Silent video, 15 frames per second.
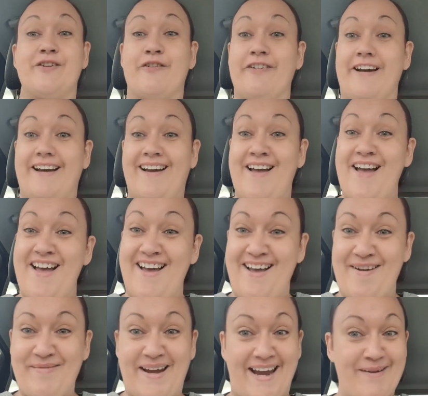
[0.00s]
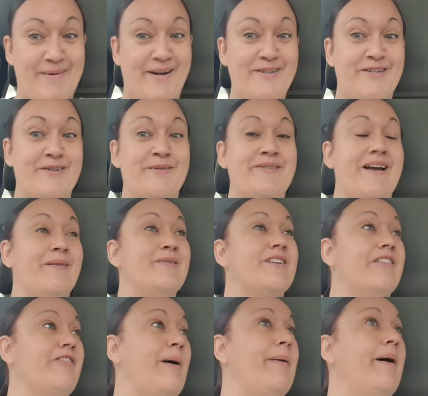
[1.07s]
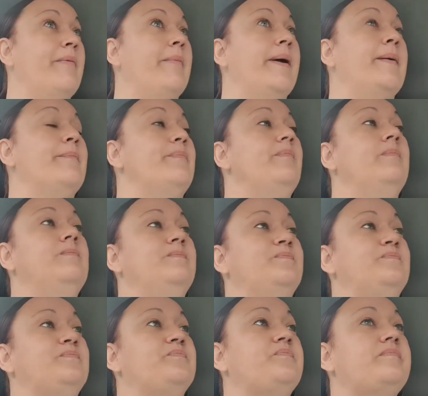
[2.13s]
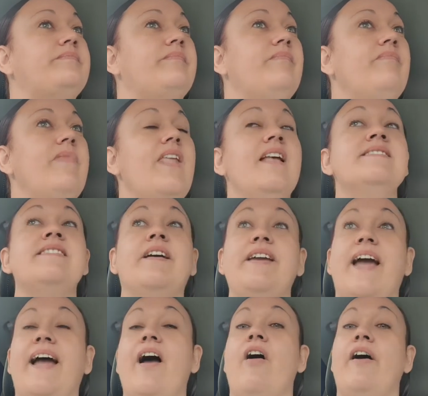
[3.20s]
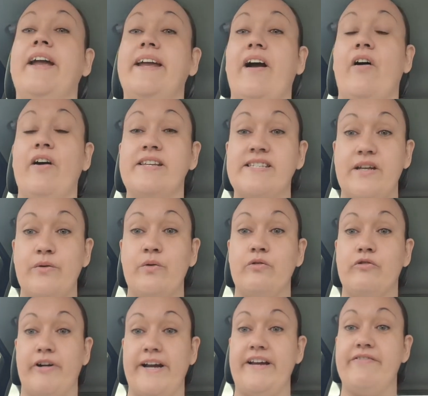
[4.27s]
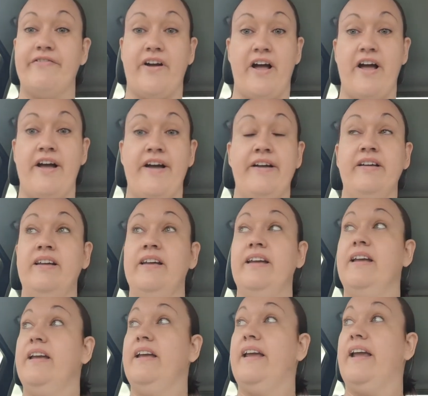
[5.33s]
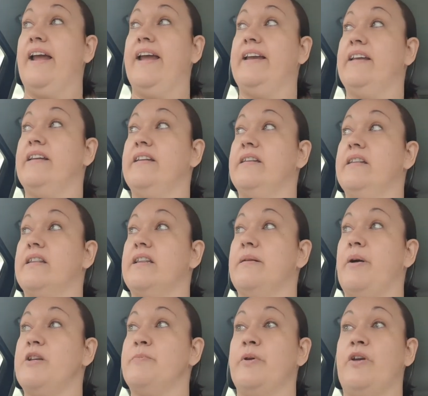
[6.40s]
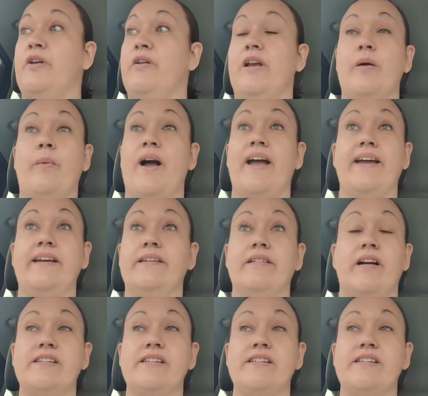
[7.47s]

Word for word: Sorry, I'm getting emotional, so I'm just going to wrap it up a bit. So yeah, I still grieve for her in the most peculiar way.